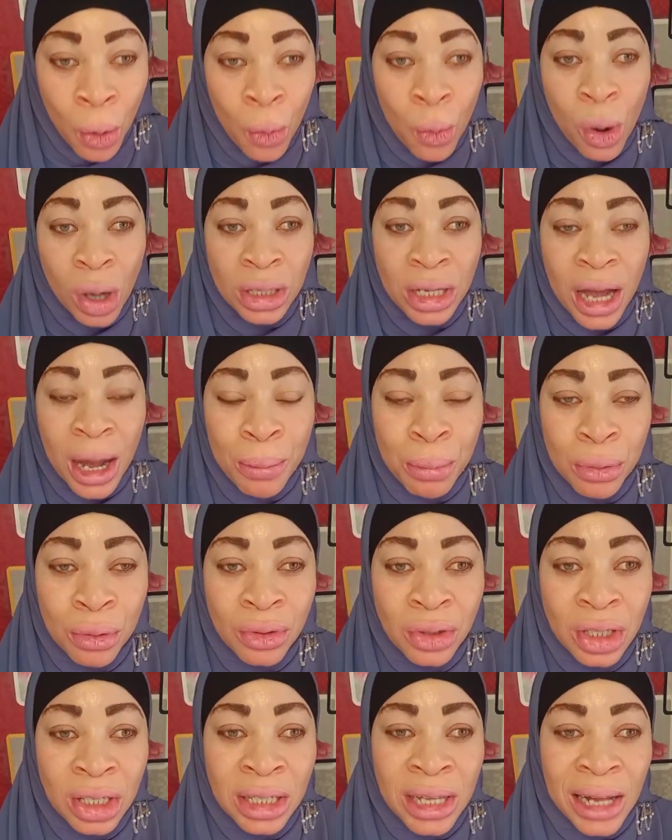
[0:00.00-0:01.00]
What
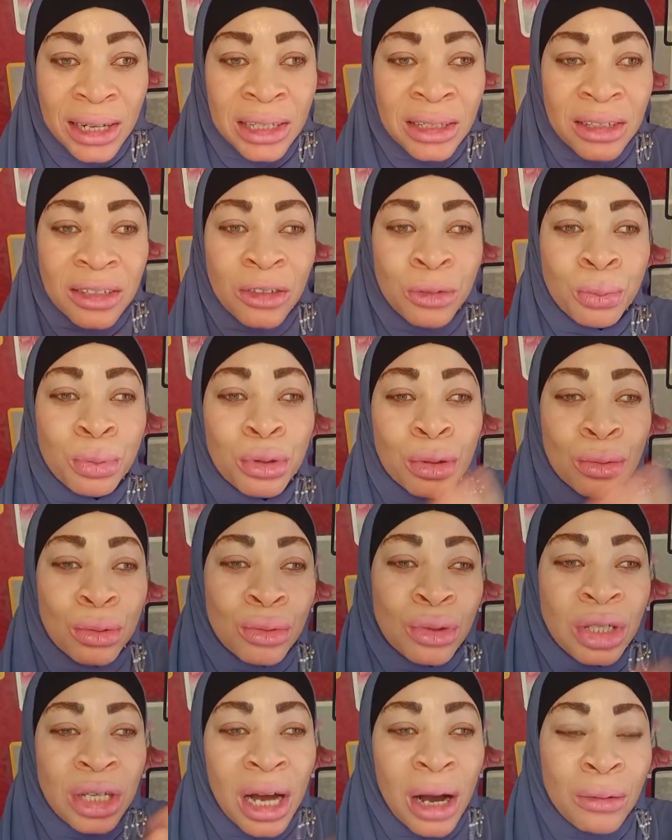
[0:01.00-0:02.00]
happens is that it is
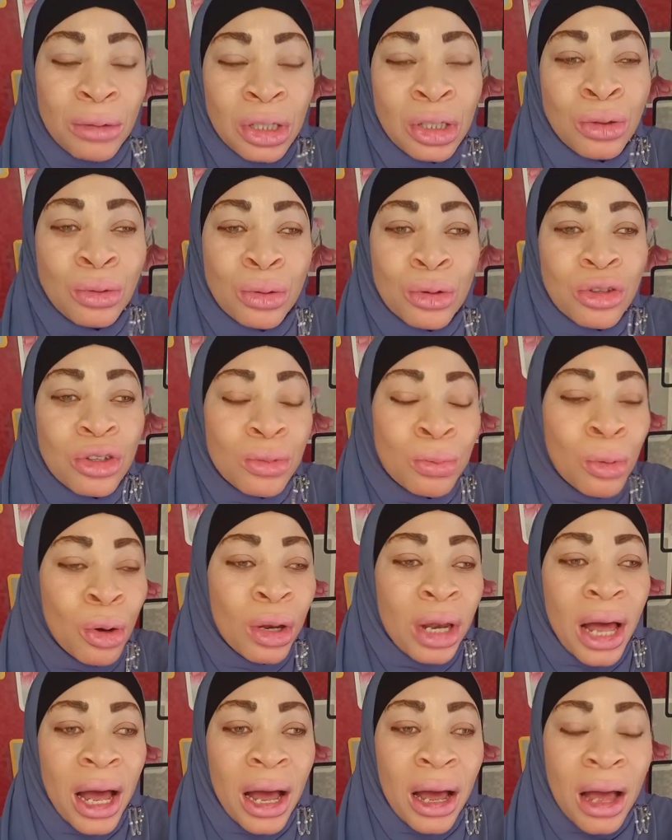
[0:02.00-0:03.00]
broken down into
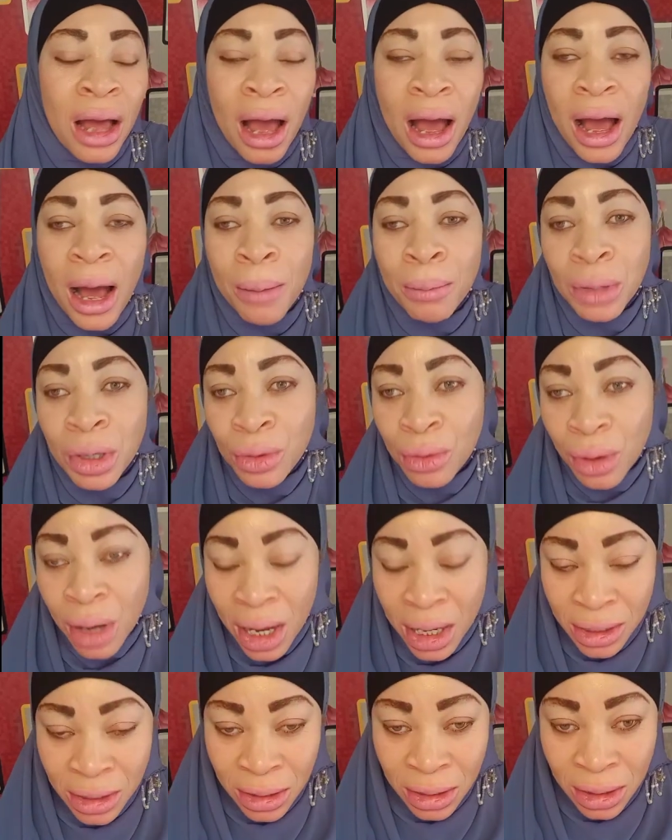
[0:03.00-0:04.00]
smaller amino
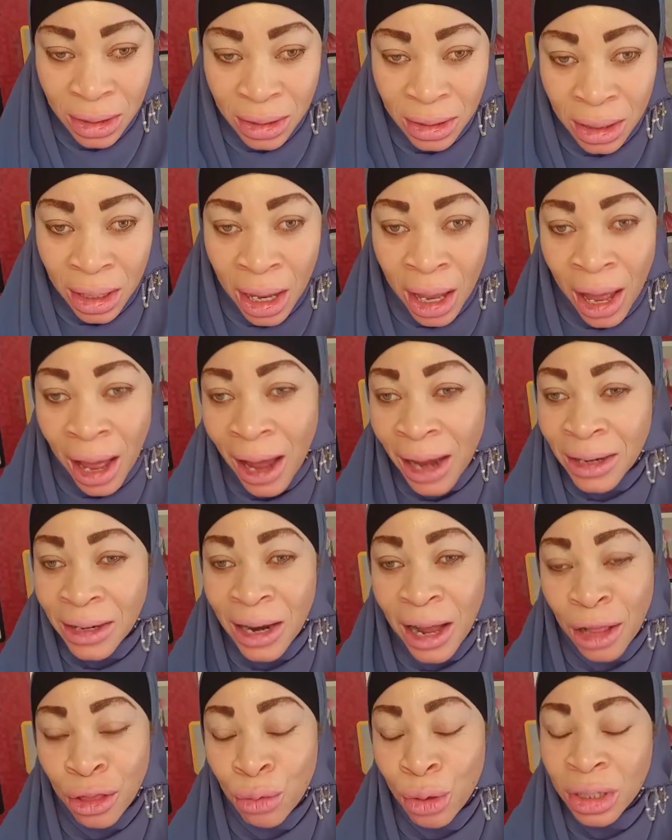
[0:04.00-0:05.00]
acids, and
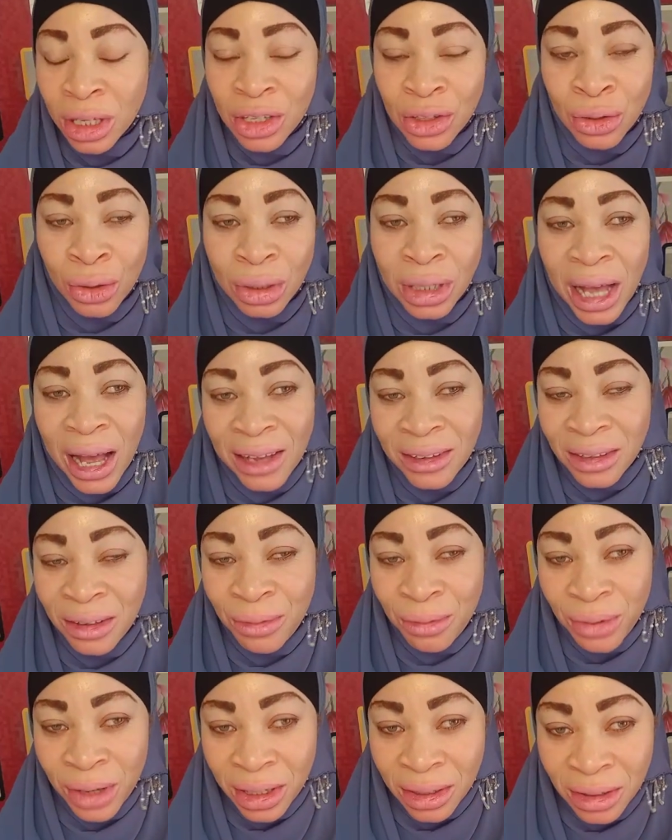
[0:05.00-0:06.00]
that way it is not as
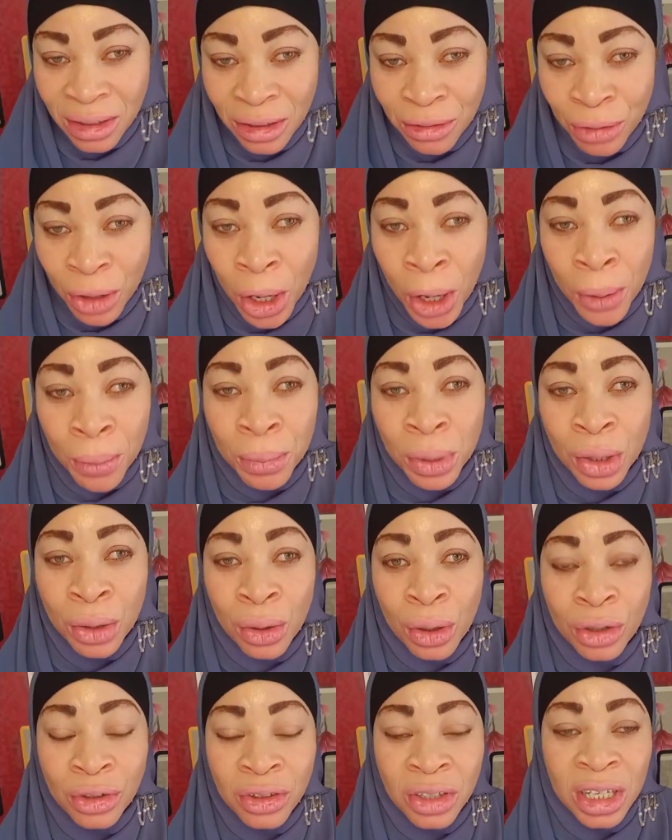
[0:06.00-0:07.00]
effective,
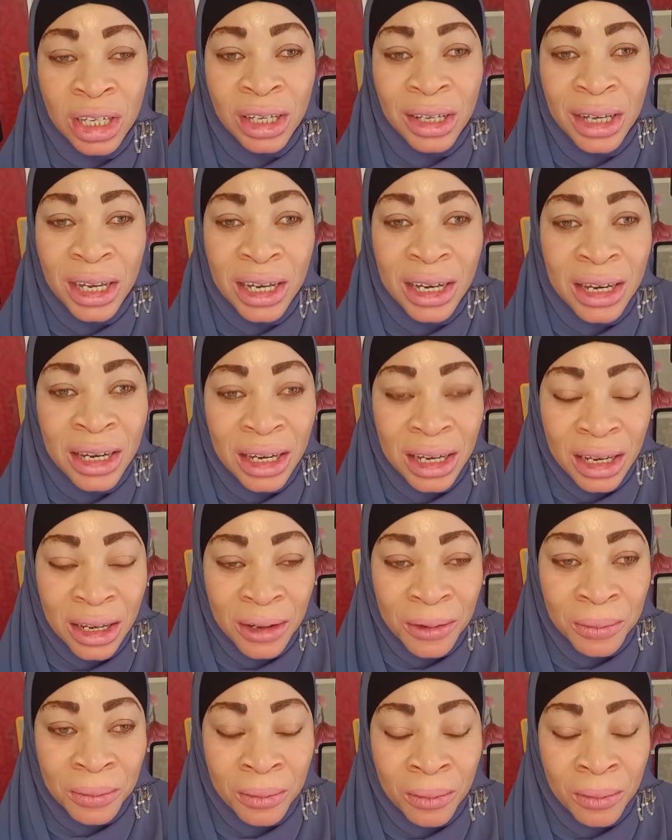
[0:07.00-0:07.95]
because the kidney,